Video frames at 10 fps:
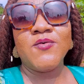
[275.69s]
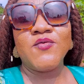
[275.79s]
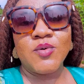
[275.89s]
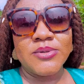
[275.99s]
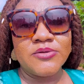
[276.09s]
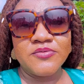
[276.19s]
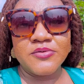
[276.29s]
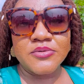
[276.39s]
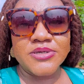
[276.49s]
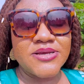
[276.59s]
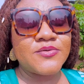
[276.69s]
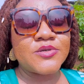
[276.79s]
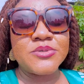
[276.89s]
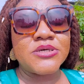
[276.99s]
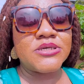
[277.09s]
filming the food because I've
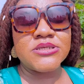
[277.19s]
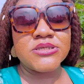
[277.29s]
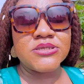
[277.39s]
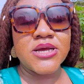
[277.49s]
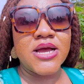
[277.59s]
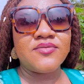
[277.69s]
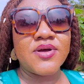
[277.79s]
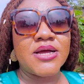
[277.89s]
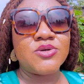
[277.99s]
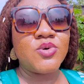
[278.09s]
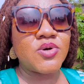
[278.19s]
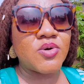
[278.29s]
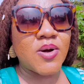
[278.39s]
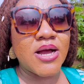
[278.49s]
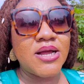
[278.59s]
just been eating. I've had
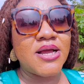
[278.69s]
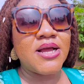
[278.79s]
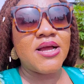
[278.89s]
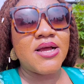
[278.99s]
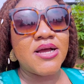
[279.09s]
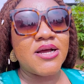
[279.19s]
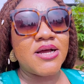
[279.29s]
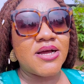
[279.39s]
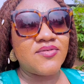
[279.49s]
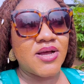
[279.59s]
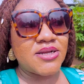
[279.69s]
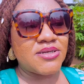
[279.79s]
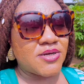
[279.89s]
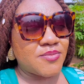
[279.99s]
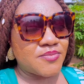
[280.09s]
ukwa, uh, I've had
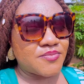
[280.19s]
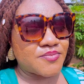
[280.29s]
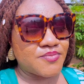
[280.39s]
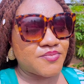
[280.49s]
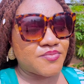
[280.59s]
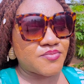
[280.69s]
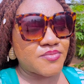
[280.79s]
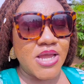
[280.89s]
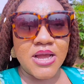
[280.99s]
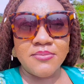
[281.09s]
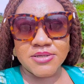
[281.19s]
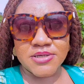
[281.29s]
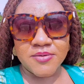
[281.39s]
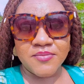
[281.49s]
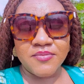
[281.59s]
um,
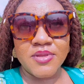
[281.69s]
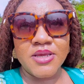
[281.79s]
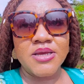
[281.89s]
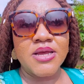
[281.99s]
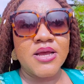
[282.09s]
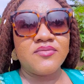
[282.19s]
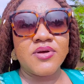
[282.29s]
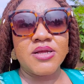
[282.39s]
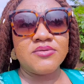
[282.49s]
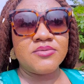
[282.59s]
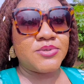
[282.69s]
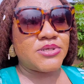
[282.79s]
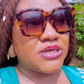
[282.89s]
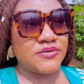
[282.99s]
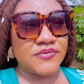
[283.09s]
abacha, I've had
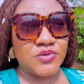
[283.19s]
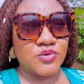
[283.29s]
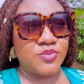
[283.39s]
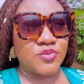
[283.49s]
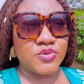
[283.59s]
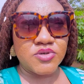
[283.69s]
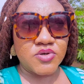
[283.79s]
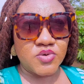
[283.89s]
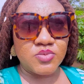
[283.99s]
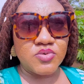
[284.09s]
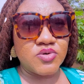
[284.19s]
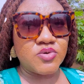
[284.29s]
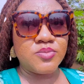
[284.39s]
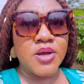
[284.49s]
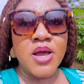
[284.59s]
bitter leaf soup, which is onugbu
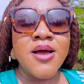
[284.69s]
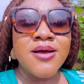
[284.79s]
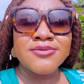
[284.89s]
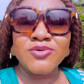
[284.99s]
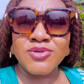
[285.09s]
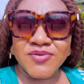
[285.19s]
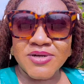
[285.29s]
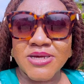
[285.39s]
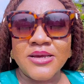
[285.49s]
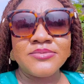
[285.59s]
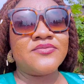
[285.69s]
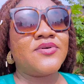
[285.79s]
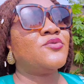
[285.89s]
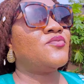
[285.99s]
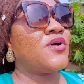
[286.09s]
soup, two different types. I've
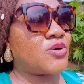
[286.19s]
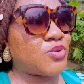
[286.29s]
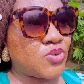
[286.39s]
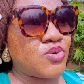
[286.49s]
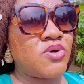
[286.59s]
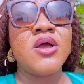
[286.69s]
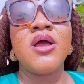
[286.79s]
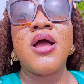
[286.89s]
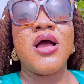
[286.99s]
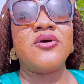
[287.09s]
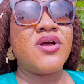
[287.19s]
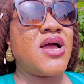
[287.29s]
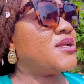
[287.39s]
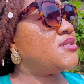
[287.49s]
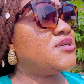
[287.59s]
had ofako, I've
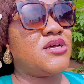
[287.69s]
had